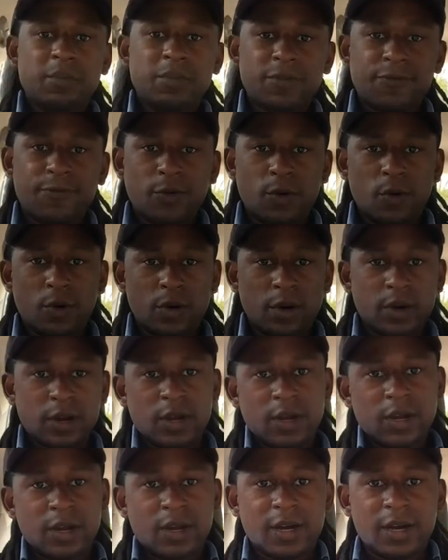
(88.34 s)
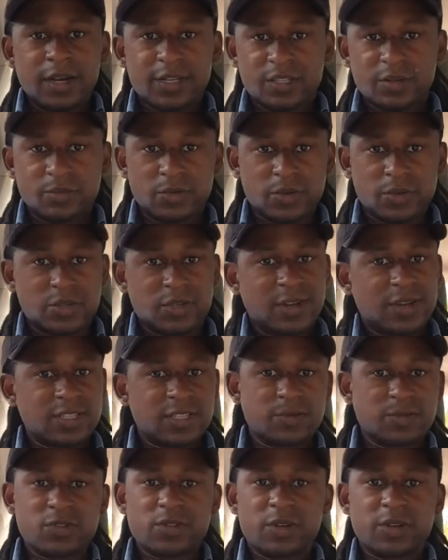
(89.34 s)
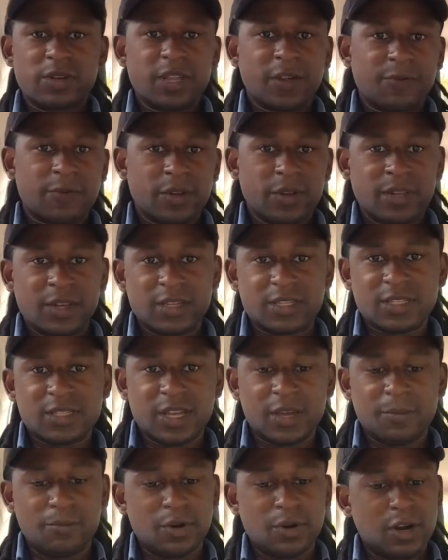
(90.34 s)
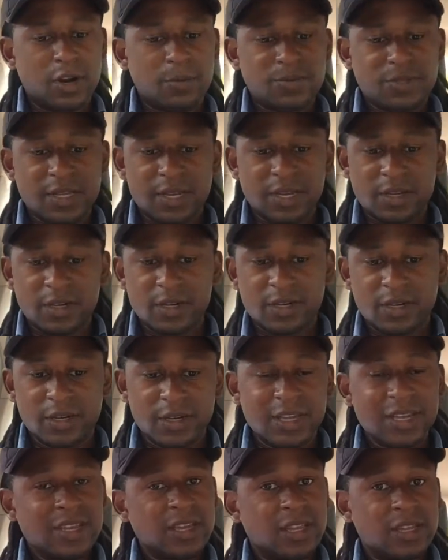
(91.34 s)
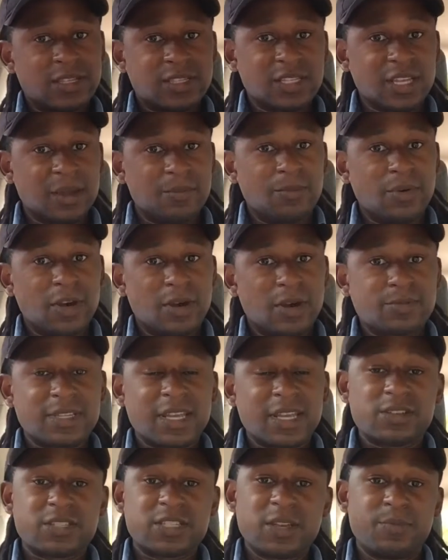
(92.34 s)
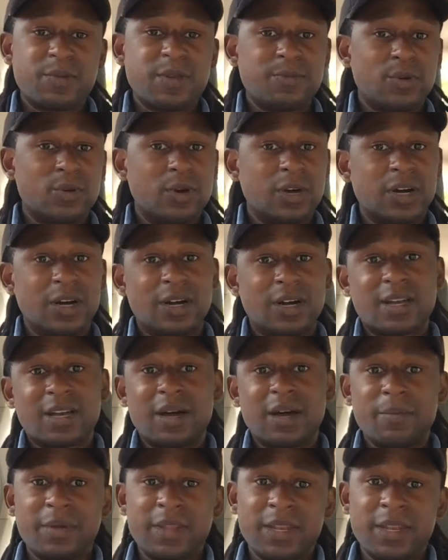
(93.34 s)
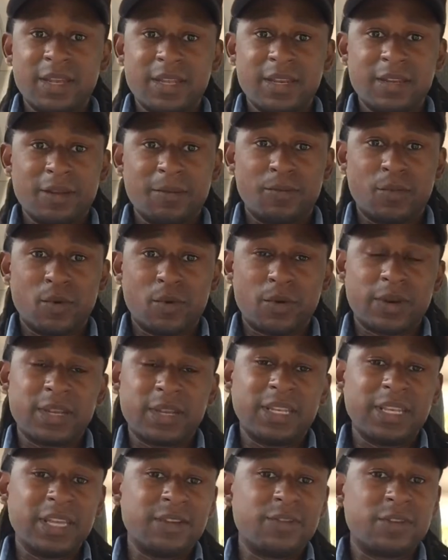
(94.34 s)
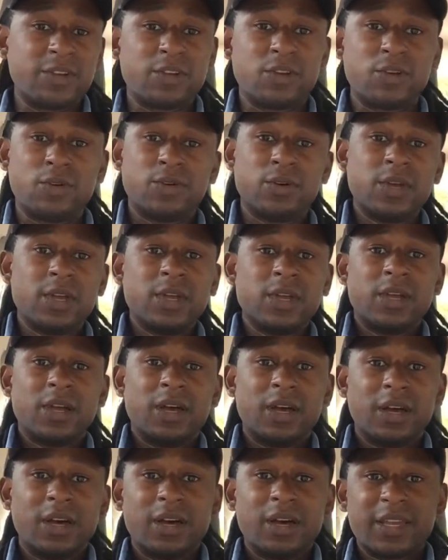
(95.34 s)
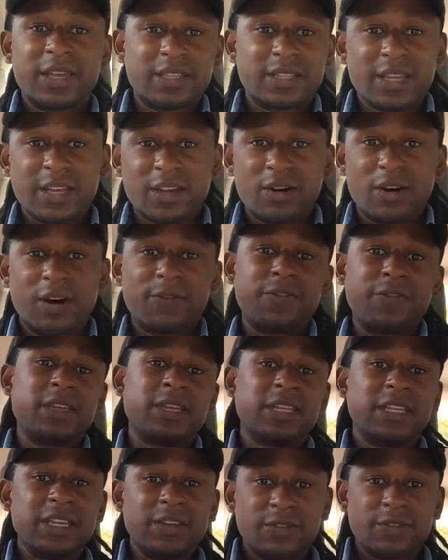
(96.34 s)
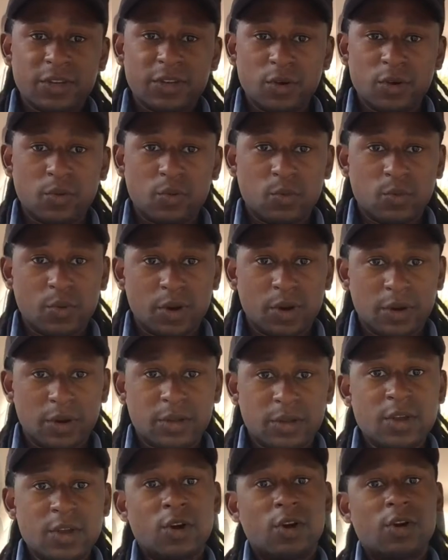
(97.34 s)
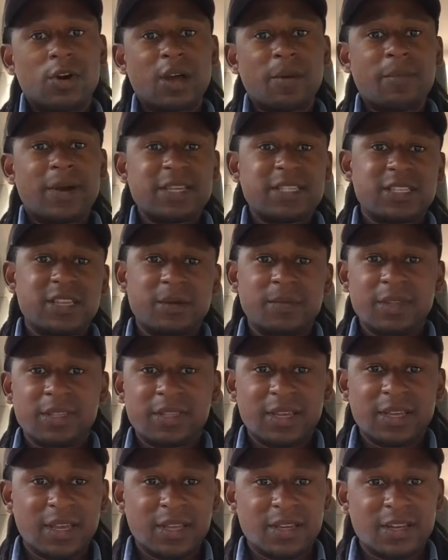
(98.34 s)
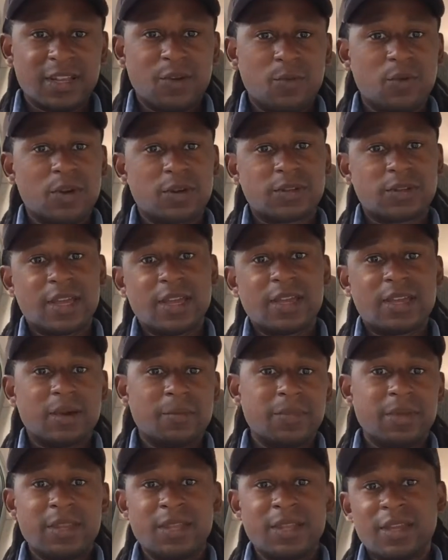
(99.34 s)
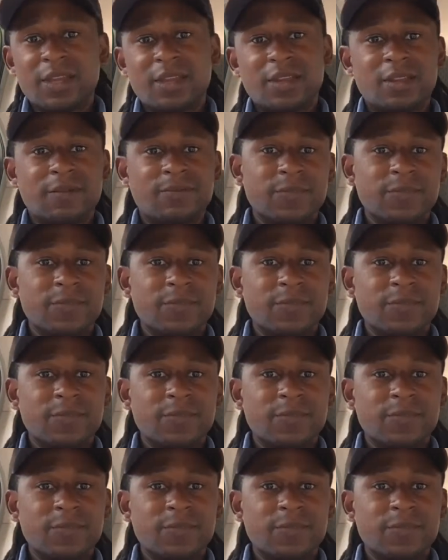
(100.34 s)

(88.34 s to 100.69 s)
four, customers. Customers are different in the suburbs and the hood. In the suburbs, I'll see people uh, coming in in the morning, leaving to go uh, get their coffee and leaving to go to work. Or I might see them at the end of their work day coming in and